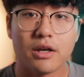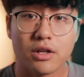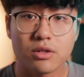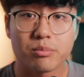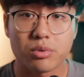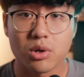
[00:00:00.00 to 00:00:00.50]

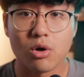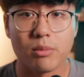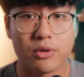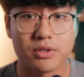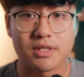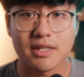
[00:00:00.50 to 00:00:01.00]
Another pro
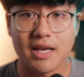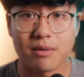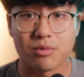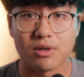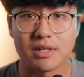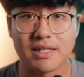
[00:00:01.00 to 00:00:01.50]
about this
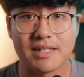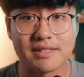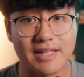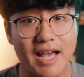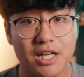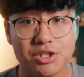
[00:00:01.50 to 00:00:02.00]
camera
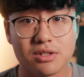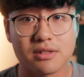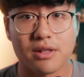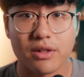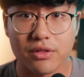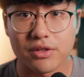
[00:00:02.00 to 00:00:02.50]
is
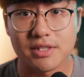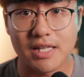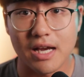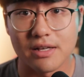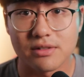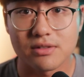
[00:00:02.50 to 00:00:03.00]
actually the
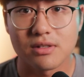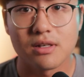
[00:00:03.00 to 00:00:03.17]
size.